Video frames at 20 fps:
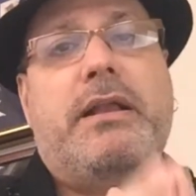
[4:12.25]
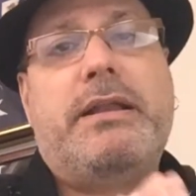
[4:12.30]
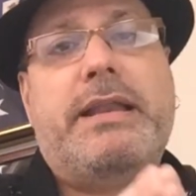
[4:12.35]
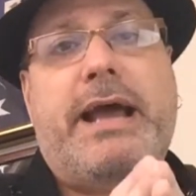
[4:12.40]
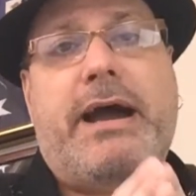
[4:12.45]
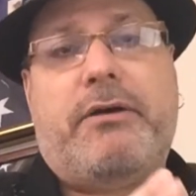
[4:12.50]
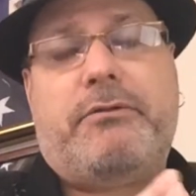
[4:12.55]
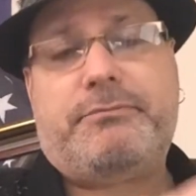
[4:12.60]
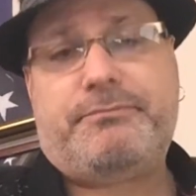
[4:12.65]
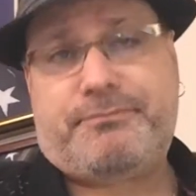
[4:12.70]

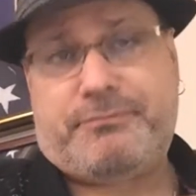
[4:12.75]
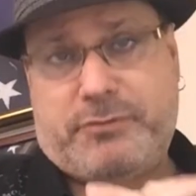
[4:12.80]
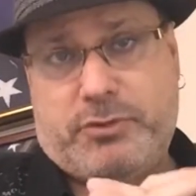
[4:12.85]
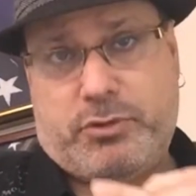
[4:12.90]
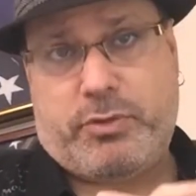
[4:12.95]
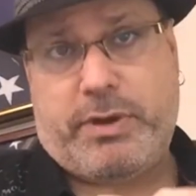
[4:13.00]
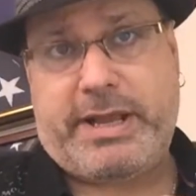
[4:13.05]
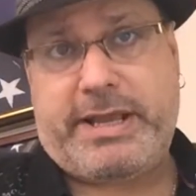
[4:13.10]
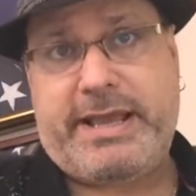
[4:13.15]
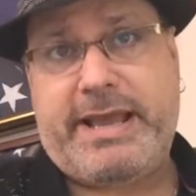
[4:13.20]
Now,
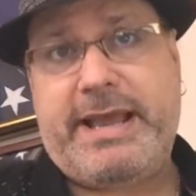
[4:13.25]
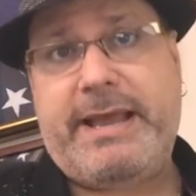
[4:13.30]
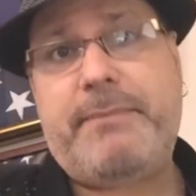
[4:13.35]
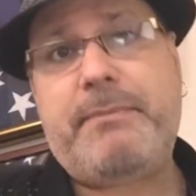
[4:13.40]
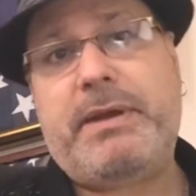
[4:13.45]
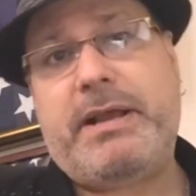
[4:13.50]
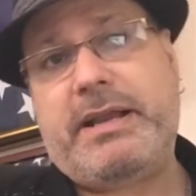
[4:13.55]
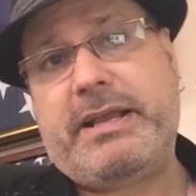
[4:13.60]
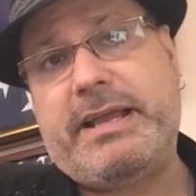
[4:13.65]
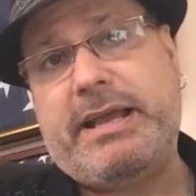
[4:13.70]
great
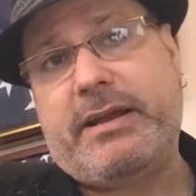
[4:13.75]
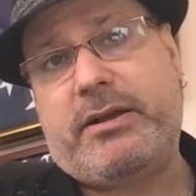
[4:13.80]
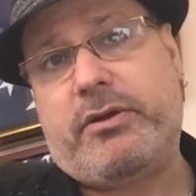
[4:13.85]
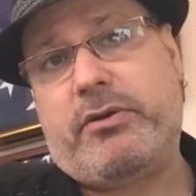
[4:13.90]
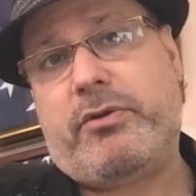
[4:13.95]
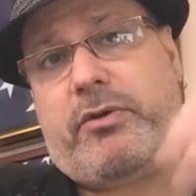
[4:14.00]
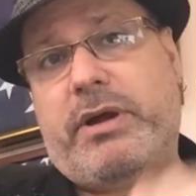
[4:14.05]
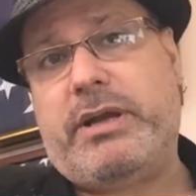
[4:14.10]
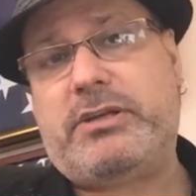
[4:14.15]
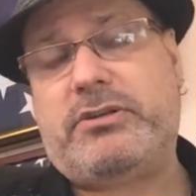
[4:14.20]
game, and again,
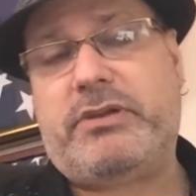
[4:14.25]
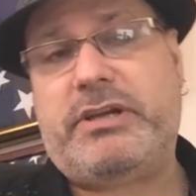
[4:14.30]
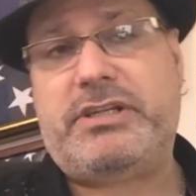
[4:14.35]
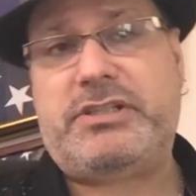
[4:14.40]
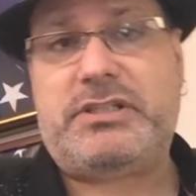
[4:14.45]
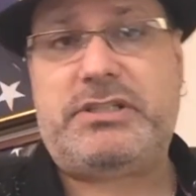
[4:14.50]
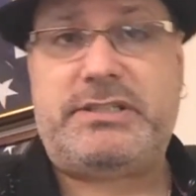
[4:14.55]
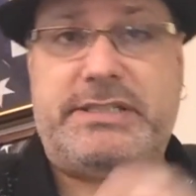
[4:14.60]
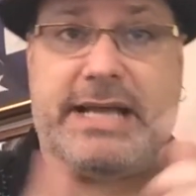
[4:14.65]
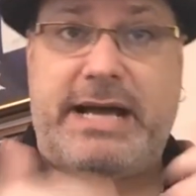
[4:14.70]

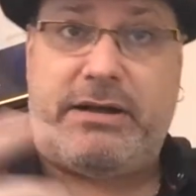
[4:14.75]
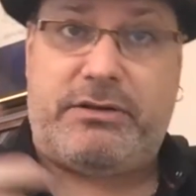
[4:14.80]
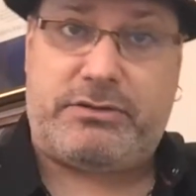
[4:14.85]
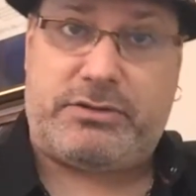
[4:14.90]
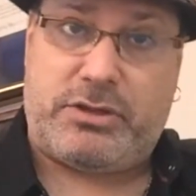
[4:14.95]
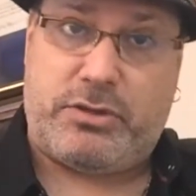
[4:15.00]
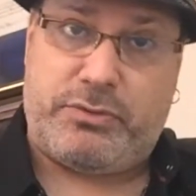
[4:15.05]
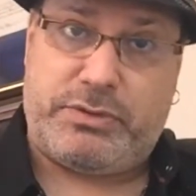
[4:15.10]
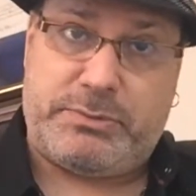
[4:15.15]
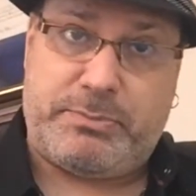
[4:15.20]
congratulations. Dallas,
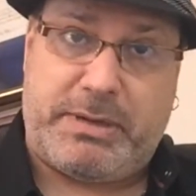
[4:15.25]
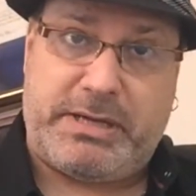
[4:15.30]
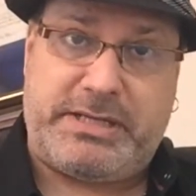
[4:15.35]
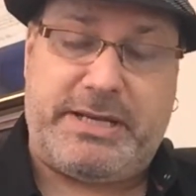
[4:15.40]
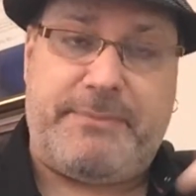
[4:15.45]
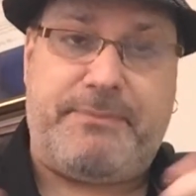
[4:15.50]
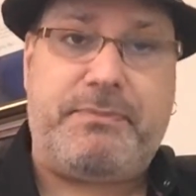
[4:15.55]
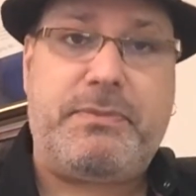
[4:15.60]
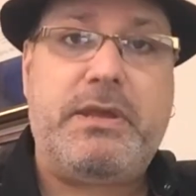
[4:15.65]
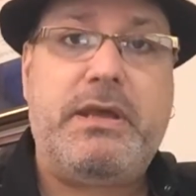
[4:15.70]
though, is my
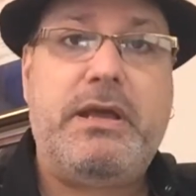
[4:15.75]
team.